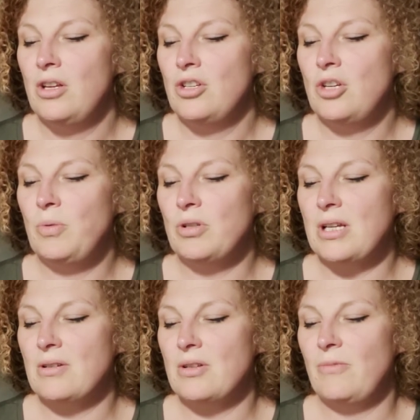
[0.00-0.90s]
She pulled
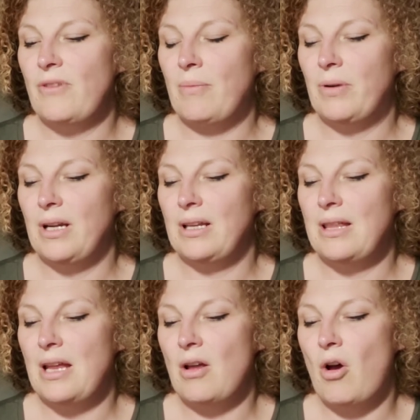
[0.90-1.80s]
out some fabric,
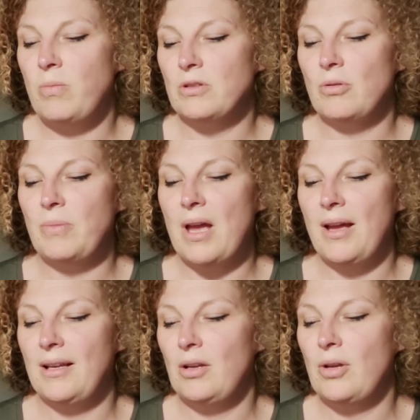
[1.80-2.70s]
then hobbled up
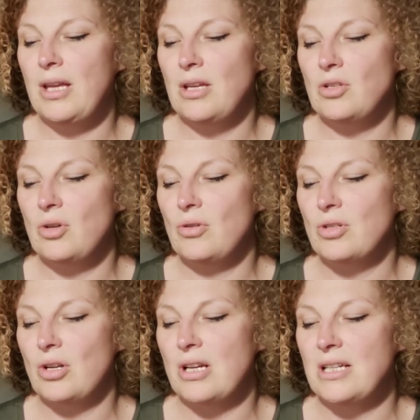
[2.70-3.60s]
behind Lucky and tugged
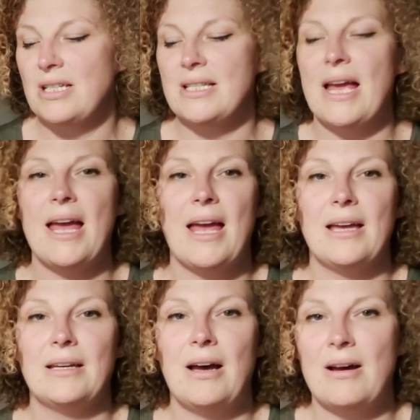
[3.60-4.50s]
at his
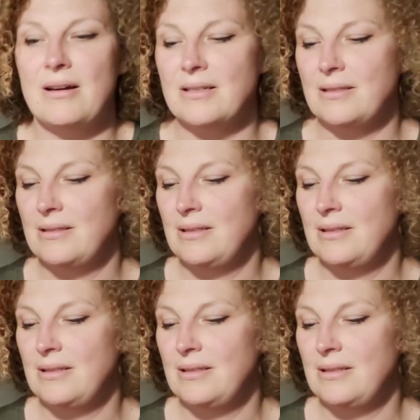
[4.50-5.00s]
hair hard.